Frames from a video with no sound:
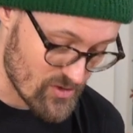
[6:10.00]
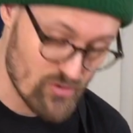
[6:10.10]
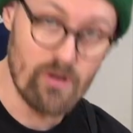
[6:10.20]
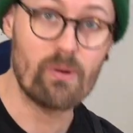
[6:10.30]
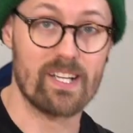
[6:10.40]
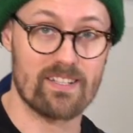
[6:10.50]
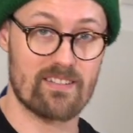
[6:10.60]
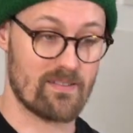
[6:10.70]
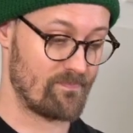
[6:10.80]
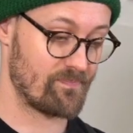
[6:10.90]
the
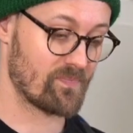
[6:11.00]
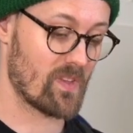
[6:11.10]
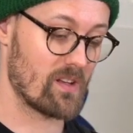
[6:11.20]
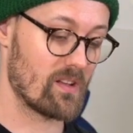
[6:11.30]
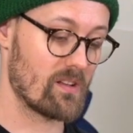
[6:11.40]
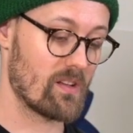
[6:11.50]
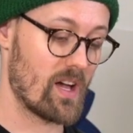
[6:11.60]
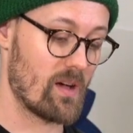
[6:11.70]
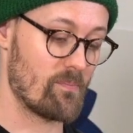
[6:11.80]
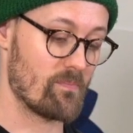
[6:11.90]
Druids
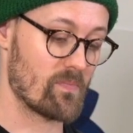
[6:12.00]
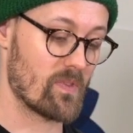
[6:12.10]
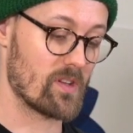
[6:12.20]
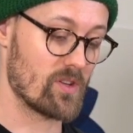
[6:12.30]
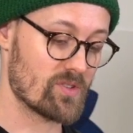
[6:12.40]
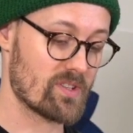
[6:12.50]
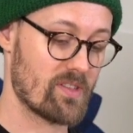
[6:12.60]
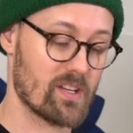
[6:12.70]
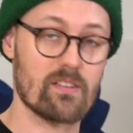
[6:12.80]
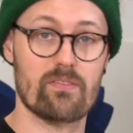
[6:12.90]
used to
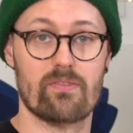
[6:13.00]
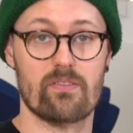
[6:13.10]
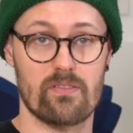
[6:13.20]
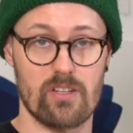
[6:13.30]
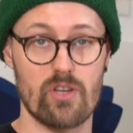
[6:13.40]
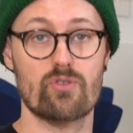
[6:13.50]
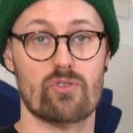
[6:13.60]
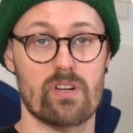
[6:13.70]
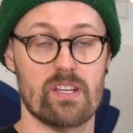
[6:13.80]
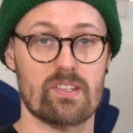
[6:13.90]
think of yew
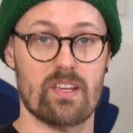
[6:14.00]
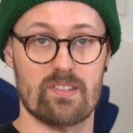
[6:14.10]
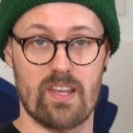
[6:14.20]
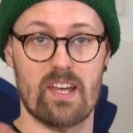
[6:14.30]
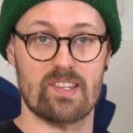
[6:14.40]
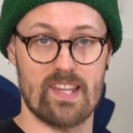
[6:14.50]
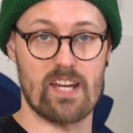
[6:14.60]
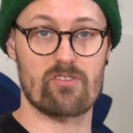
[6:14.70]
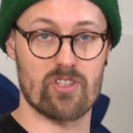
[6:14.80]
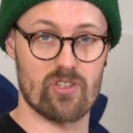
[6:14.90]
trees as their
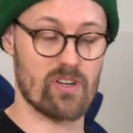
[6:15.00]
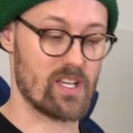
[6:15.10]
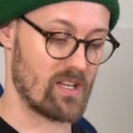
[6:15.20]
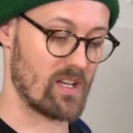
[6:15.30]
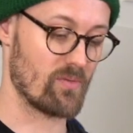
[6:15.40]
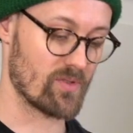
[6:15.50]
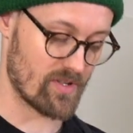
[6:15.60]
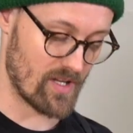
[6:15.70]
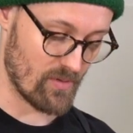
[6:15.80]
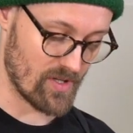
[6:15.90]
sacred tree.
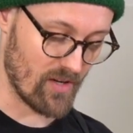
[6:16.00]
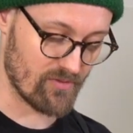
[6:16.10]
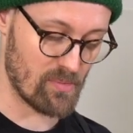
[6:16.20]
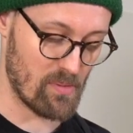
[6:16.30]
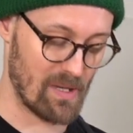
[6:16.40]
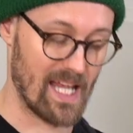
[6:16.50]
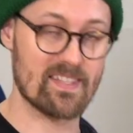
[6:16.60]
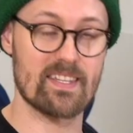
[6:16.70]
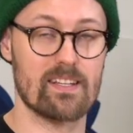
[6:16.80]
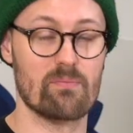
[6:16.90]
They would often be
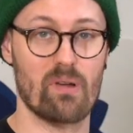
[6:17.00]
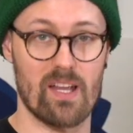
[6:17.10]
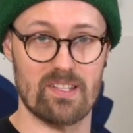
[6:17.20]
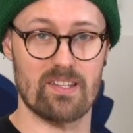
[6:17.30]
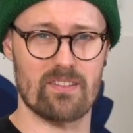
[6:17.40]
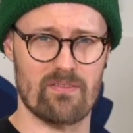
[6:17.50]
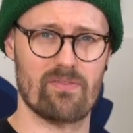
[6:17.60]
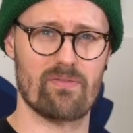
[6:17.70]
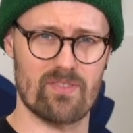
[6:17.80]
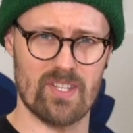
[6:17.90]
planted in places
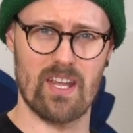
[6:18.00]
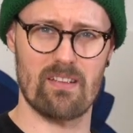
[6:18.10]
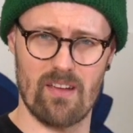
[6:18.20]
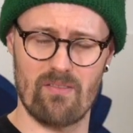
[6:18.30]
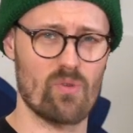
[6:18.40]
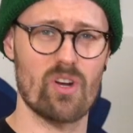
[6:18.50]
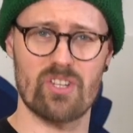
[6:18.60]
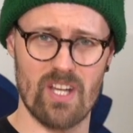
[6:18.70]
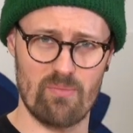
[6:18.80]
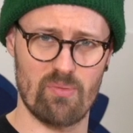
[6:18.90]
of
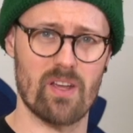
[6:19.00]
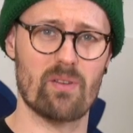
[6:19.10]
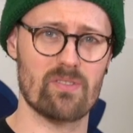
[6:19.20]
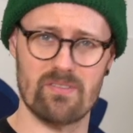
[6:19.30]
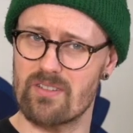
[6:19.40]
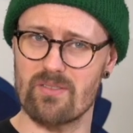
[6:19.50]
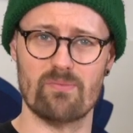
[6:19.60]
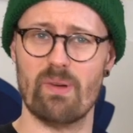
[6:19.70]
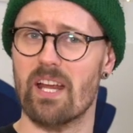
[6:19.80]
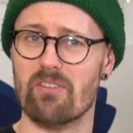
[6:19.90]
worship. They would
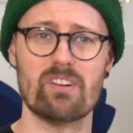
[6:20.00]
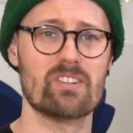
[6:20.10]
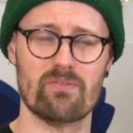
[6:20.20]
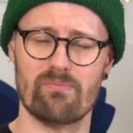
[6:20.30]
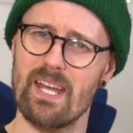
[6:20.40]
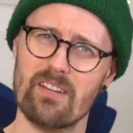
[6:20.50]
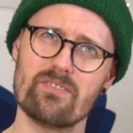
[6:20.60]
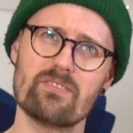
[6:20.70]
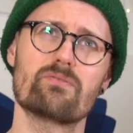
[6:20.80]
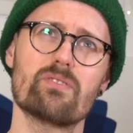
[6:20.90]
do pagan ritual.
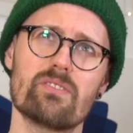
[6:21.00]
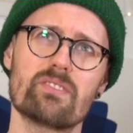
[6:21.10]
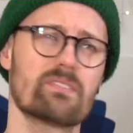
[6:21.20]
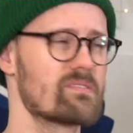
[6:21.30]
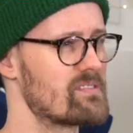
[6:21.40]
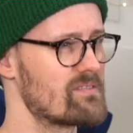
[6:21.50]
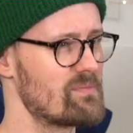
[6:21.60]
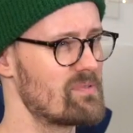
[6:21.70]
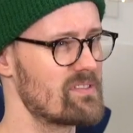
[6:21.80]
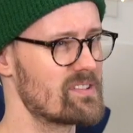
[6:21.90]
Pagans, Druids, it's
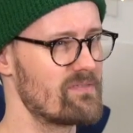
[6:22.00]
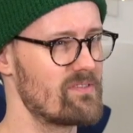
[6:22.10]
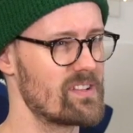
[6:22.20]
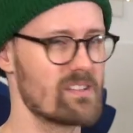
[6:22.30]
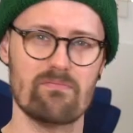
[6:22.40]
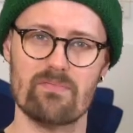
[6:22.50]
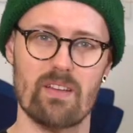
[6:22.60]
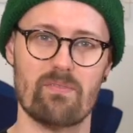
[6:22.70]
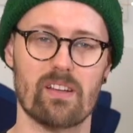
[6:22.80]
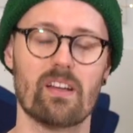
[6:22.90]
a different thing?
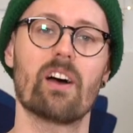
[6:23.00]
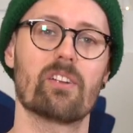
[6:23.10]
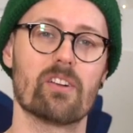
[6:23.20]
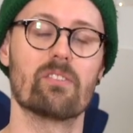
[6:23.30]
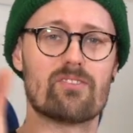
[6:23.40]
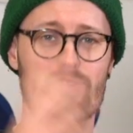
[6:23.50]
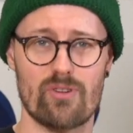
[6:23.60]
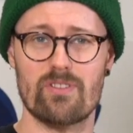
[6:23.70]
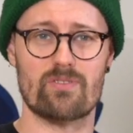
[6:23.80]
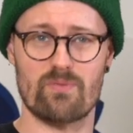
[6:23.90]
Same thing, I don't know. The
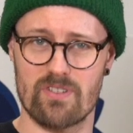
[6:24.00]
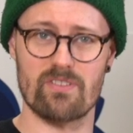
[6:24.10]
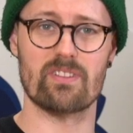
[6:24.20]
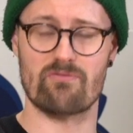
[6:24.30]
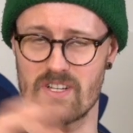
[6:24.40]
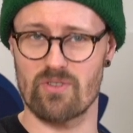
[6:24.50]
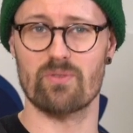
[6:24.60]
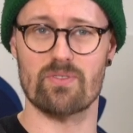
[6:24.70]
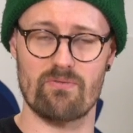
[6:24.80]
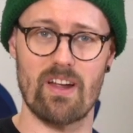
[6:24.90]
Druids would do these
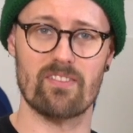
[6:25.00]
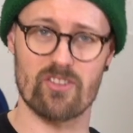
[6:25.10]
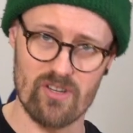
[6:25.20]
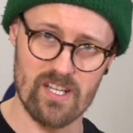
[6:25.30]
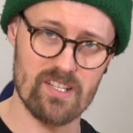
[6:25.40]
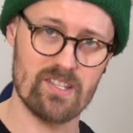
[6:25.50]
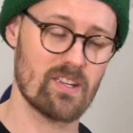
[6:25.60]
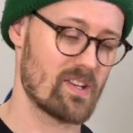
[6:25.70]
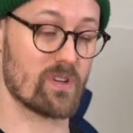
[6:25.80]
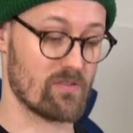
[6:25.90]
rituals around the trees,
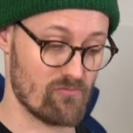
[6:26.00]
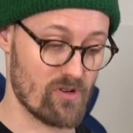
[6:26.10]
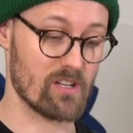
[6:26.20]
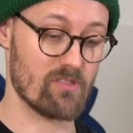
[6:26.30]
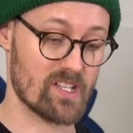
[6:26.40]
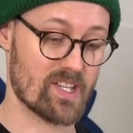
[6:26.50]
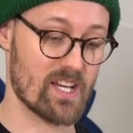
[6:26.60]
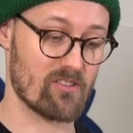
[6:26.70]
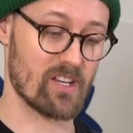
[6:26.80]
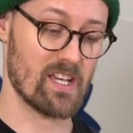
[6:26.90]
which were really, really
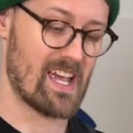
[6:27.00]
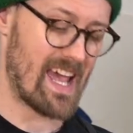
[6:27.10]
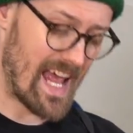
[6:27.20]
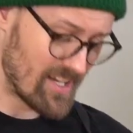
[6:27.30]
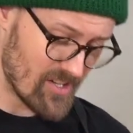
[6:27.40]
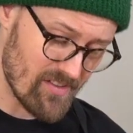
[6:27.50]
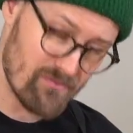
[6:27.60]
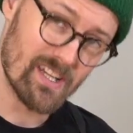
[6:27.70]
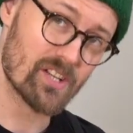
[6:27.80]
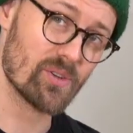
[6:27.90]
sacred. And
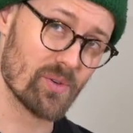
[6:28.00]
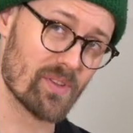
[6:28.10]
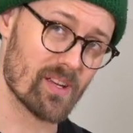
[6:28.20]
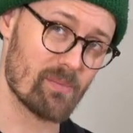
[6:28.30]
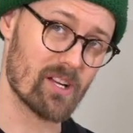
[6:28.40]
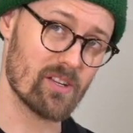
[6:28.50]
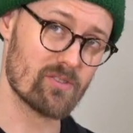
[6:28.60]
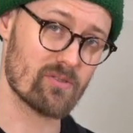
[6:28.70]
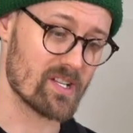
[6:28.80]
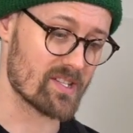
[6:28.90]
another really cool thing about yew
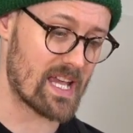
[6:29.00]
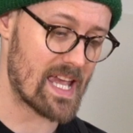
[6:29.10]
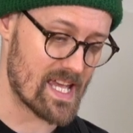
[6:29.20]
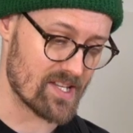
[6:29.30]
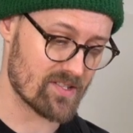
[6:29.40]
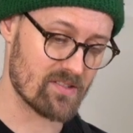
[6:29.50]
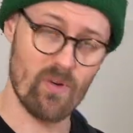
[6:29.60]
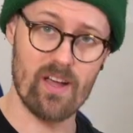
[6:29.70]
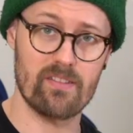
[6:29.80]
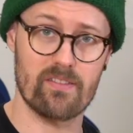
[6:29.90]
trees is the
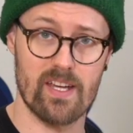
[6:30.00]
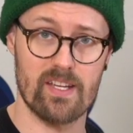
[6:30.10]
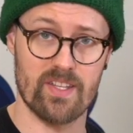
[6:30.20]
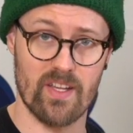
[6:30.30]
way that they